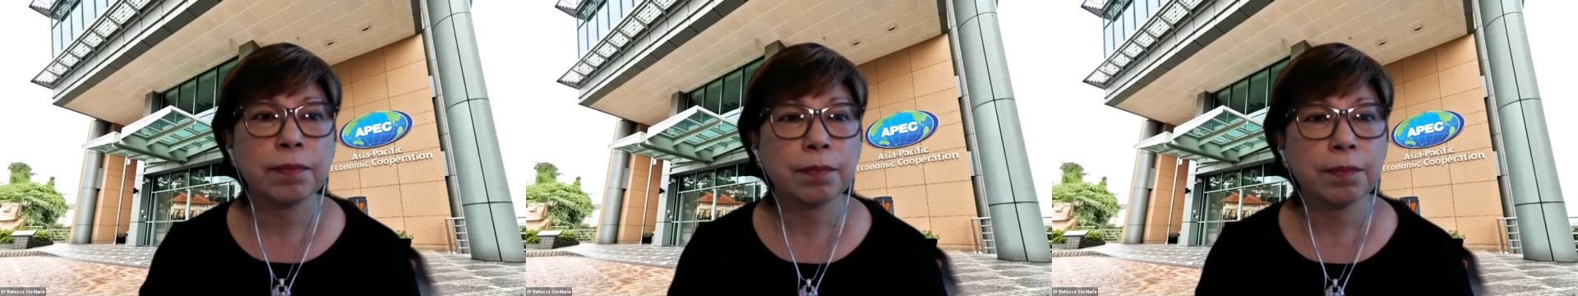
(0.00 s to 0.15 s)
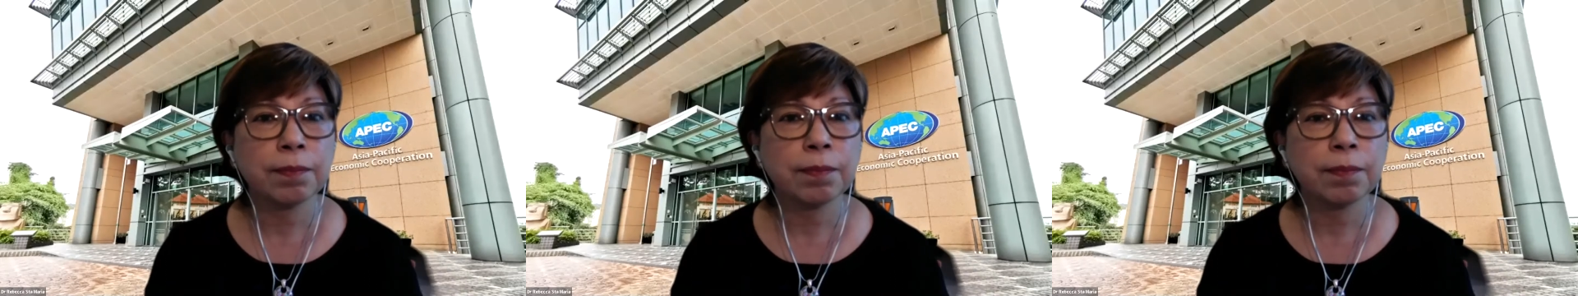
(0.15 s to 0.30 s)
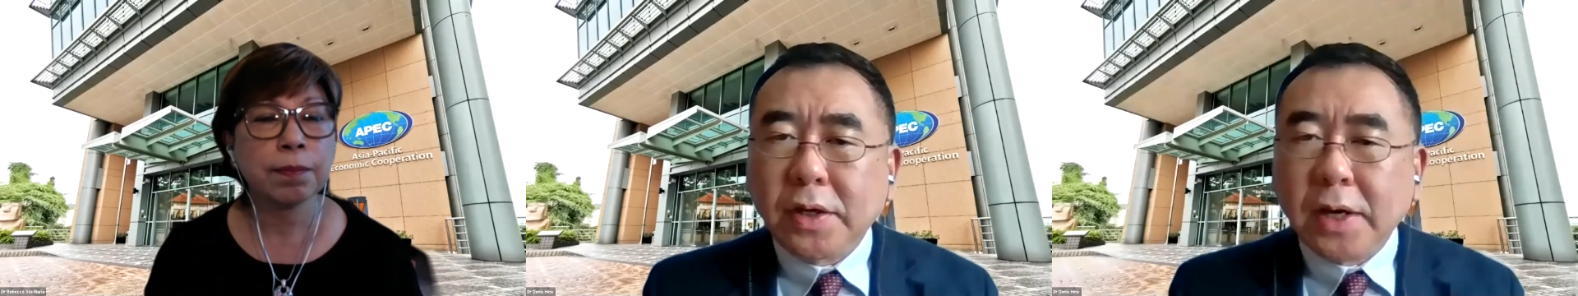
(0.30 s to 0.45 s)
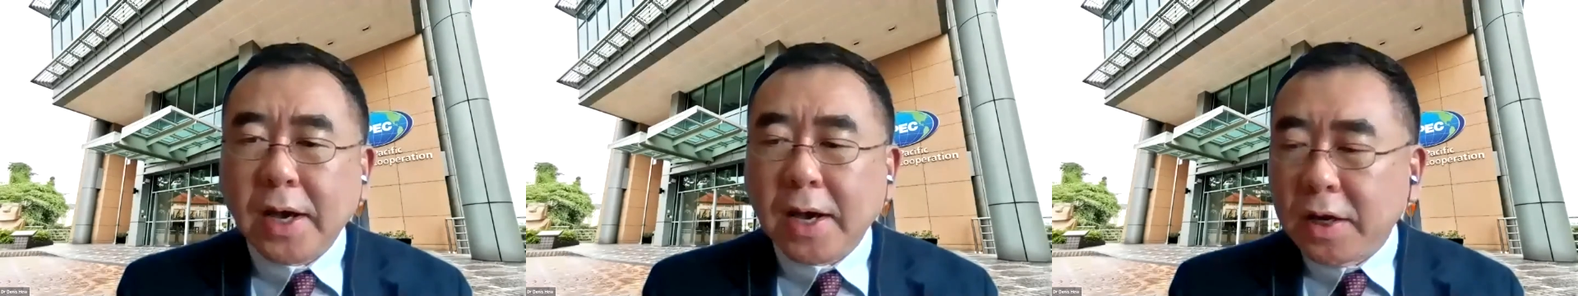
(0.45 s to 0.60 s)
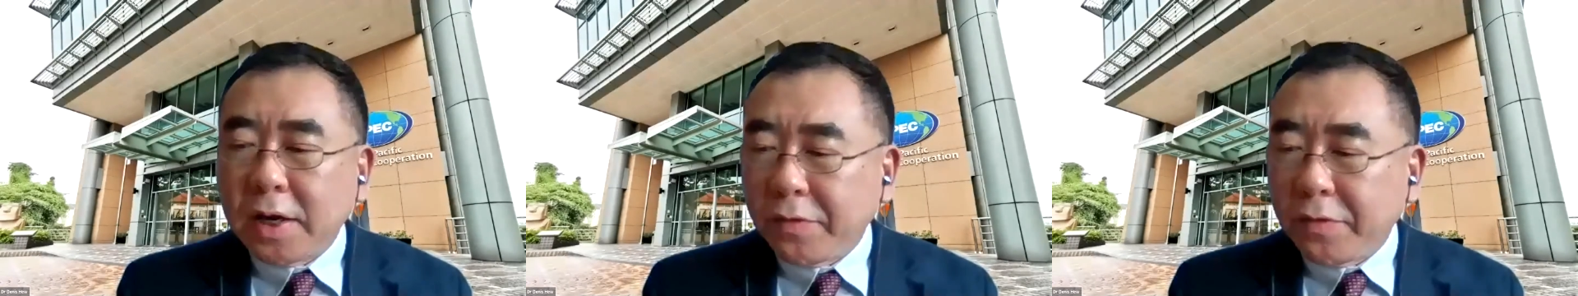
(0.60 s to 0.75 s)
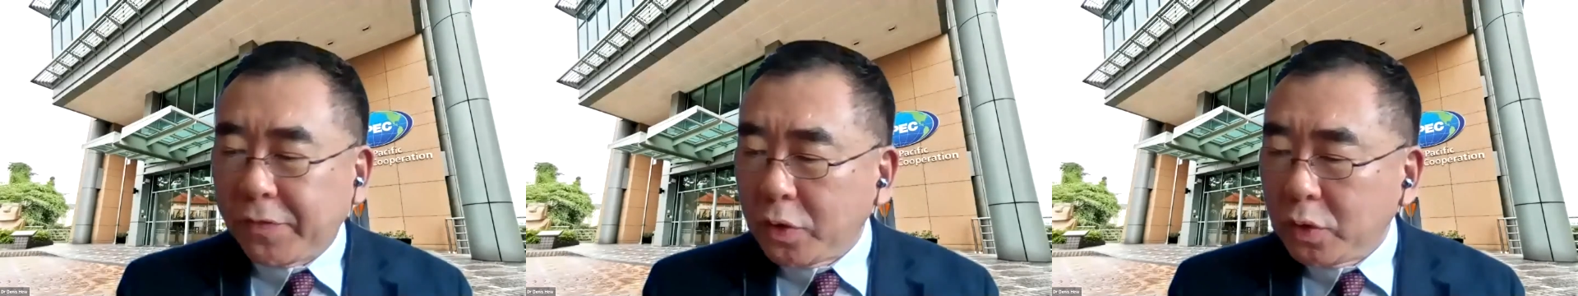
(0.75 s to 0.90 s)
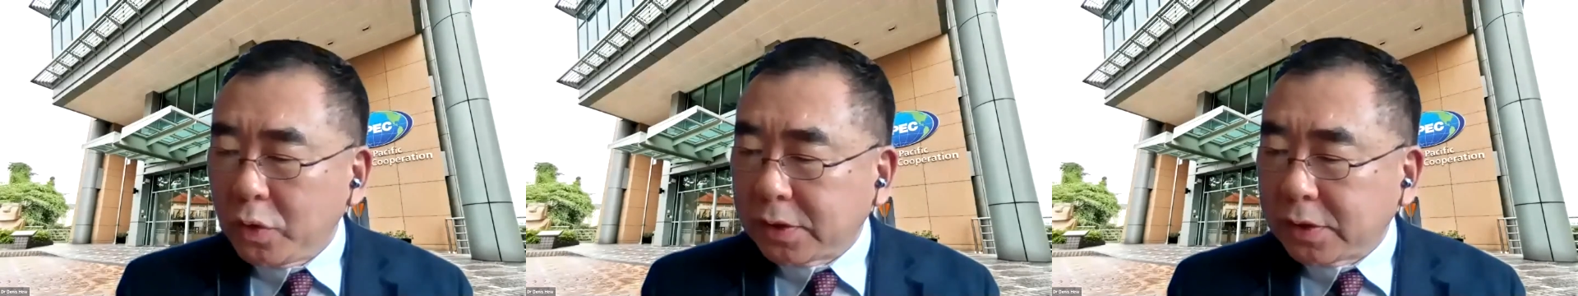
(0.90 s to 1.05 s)
Could I add a
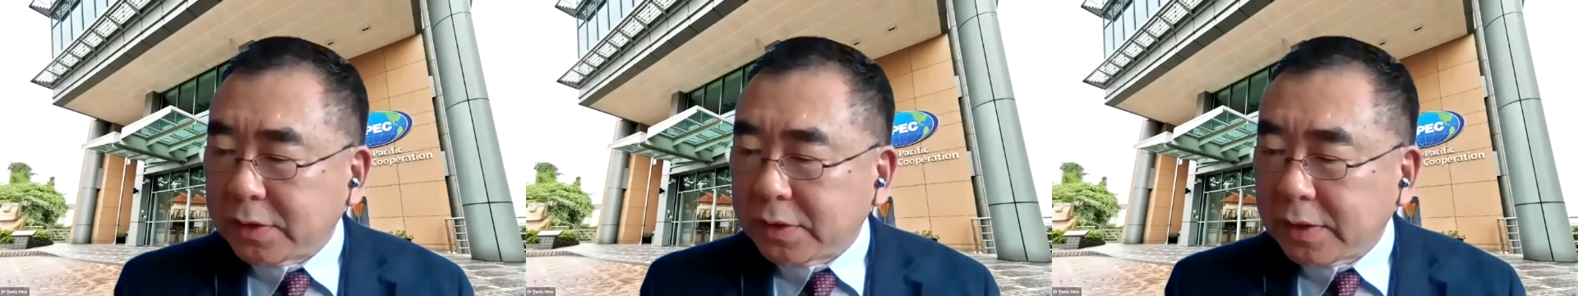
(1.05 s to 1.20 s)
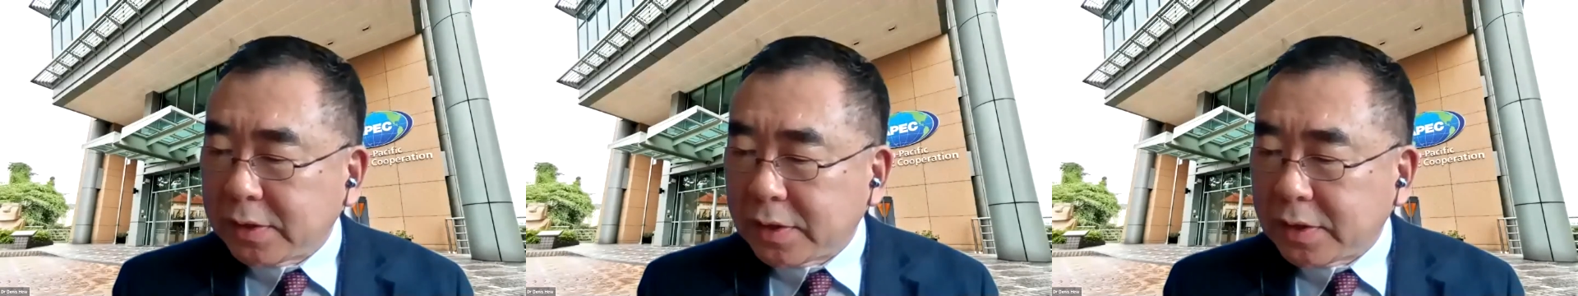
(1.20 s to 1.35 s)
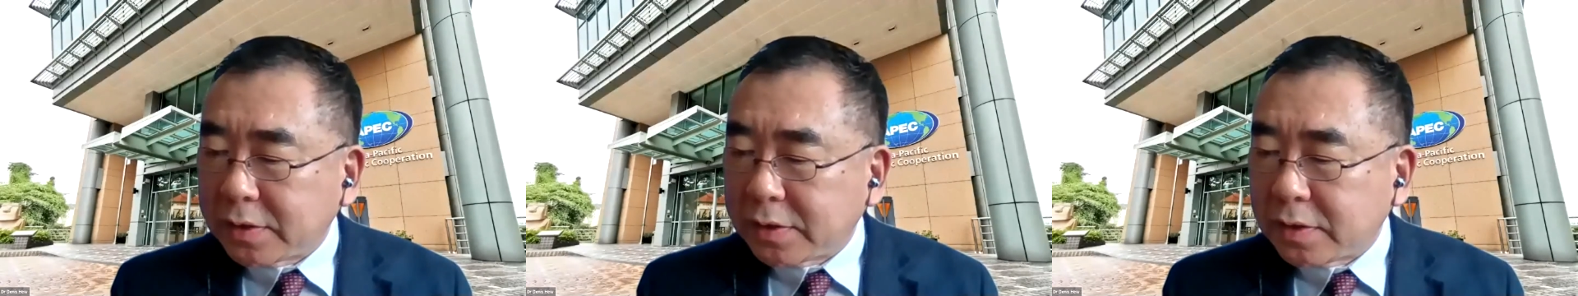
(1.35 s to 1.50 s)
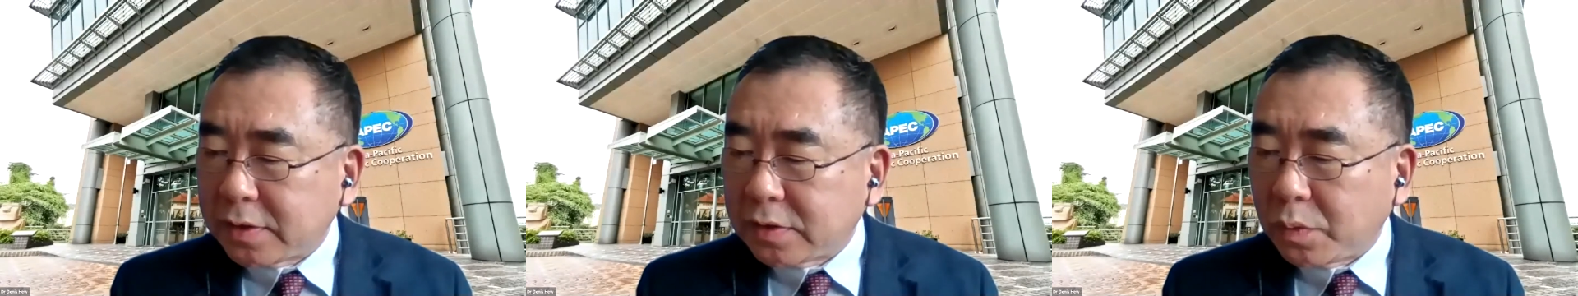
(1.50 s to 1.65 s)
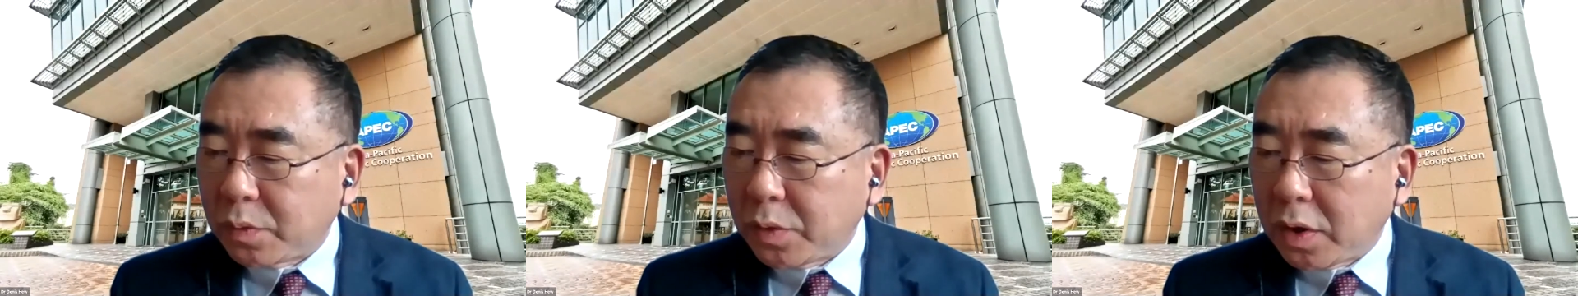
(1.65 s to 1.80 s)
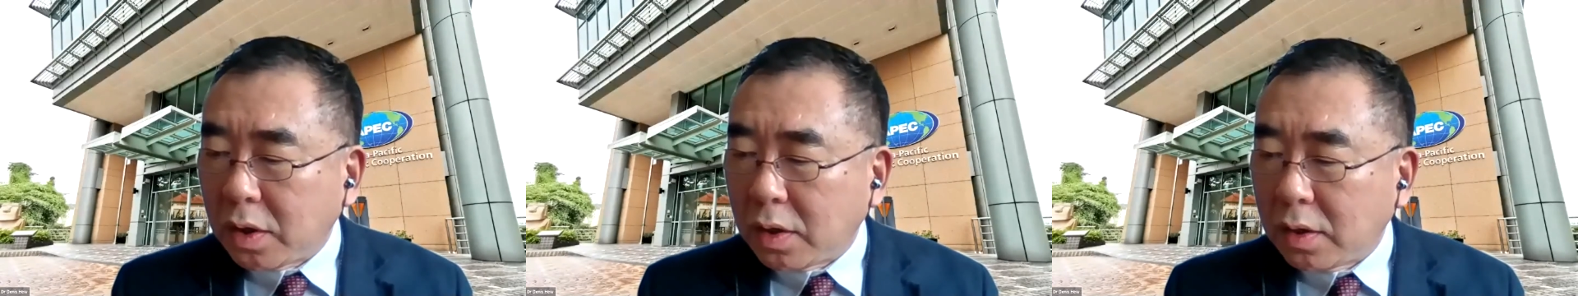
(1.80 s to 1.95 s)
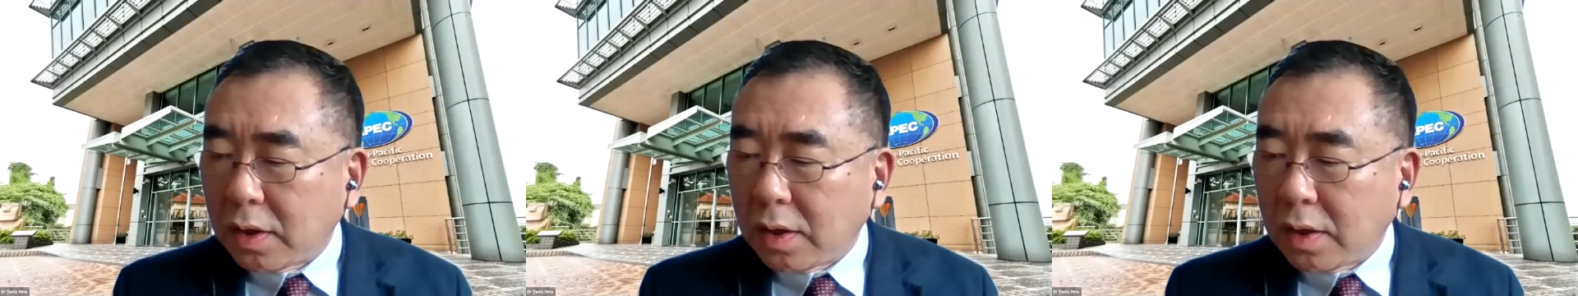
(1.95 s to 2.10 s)
few statistics as well?